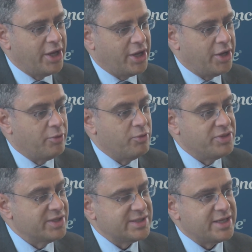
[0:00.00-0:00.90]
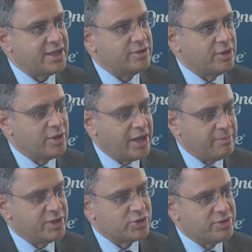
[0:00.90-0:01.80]
Uh, with this said, uh,
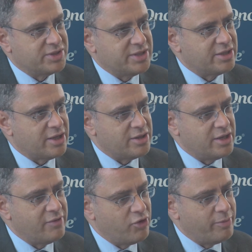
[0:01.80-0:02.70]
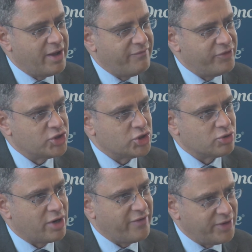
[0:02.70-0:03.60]
and based on this data, the nivolumab versus
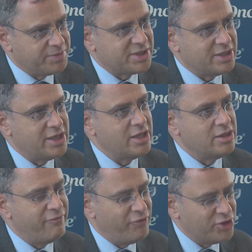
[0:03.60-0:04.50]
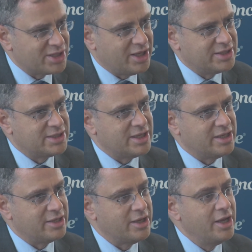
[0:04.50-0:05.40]
sorafenib study in the first line
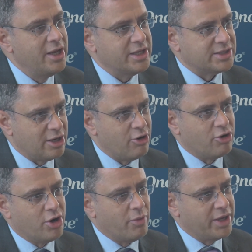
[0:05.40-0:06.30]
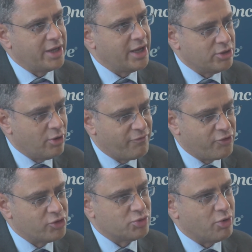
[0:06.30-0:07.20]
setting is still ongoing and
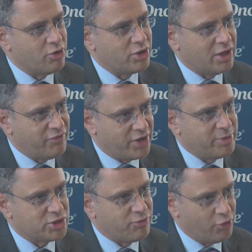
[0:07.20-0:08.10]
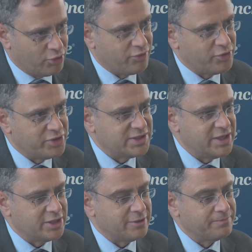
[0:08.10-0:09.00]
of course we're looking very much forward for this
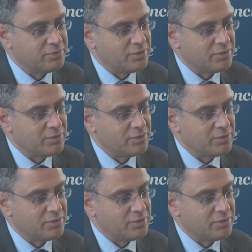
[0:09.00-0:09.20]
data.